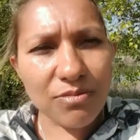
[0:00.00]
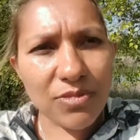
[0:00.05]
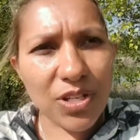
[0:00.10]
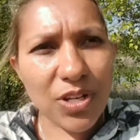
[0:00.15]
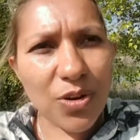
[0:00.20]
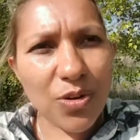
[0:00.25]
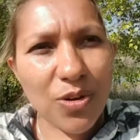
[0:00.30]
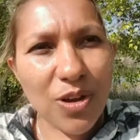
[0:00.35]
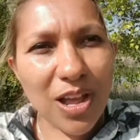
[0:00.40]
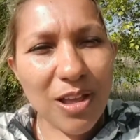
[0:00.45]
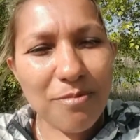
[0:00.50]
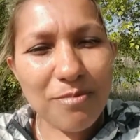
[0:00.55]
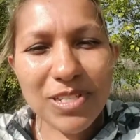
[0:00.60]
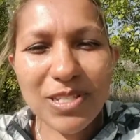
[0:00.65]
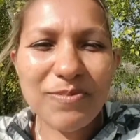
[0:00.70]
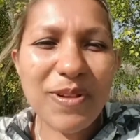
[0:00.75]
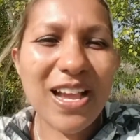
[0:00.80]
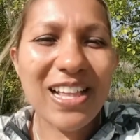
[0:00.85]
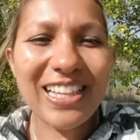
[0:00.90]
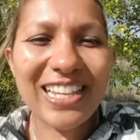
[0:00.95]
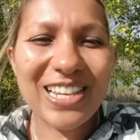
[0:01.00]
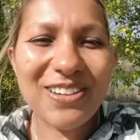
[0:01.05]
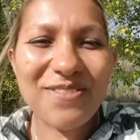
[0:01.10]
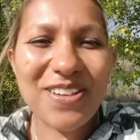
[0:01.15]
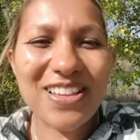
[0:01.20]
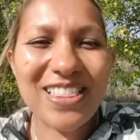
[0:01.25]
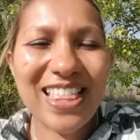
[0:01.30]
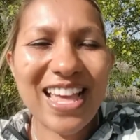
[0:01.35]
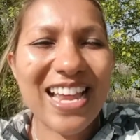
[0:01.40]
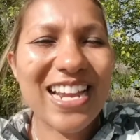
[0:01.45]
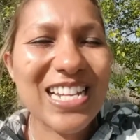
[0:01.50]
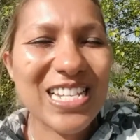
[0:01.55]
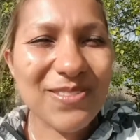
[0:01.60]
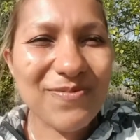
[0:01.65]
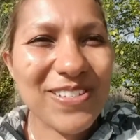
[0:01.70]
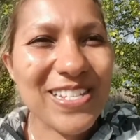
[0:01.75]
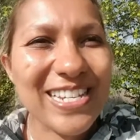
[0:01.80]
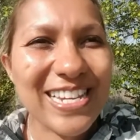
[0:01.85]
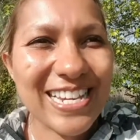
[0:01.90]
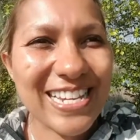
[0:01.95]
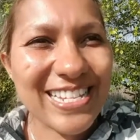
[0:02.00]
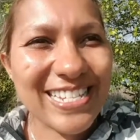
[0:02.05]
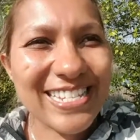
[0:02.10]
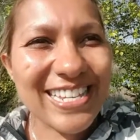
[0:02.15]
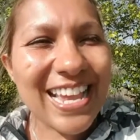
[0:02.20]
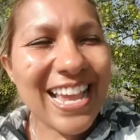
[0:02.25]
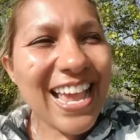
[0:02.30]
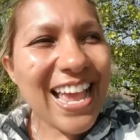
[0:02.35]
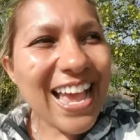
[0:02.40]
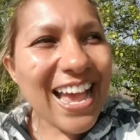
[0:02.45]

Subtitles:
I'm smiling about that is because